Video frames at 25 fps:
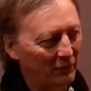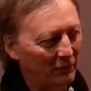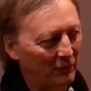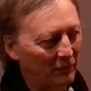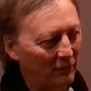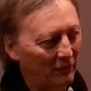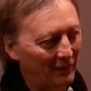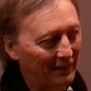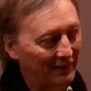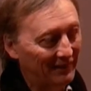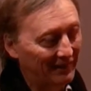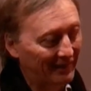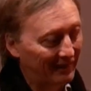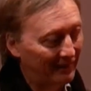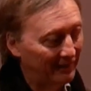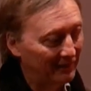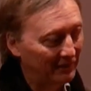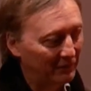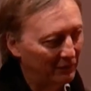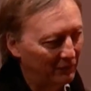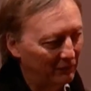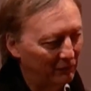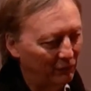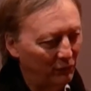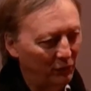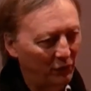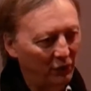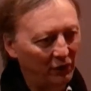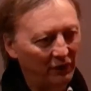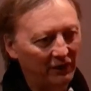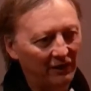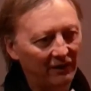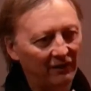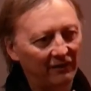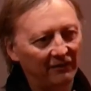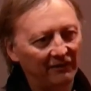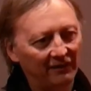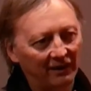what kind of work
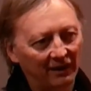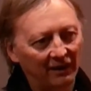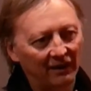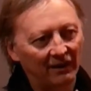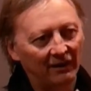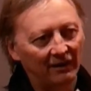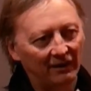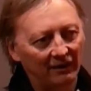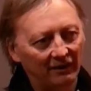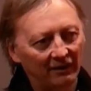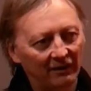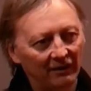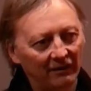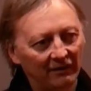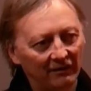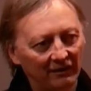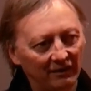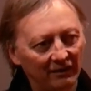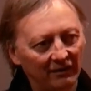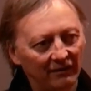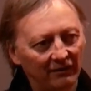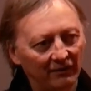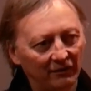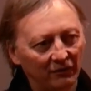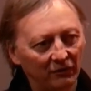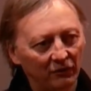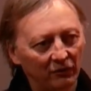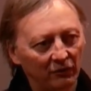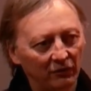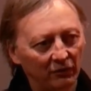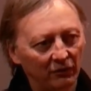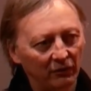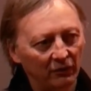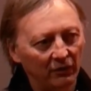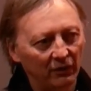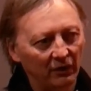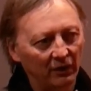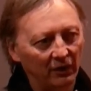exactly they did
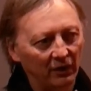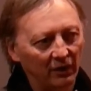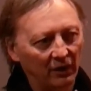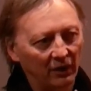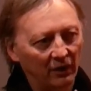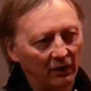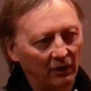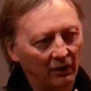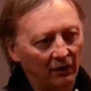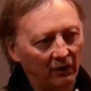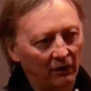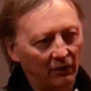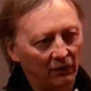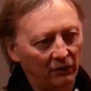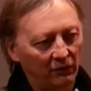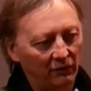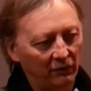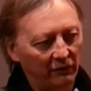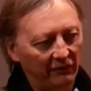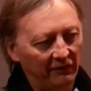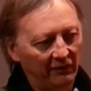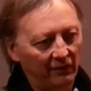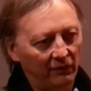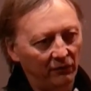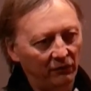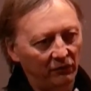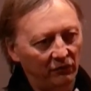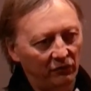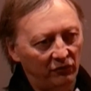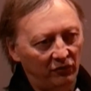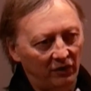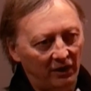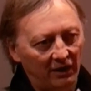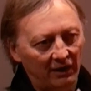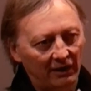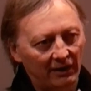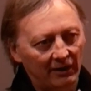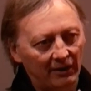on the
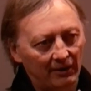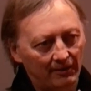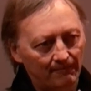soundtrack.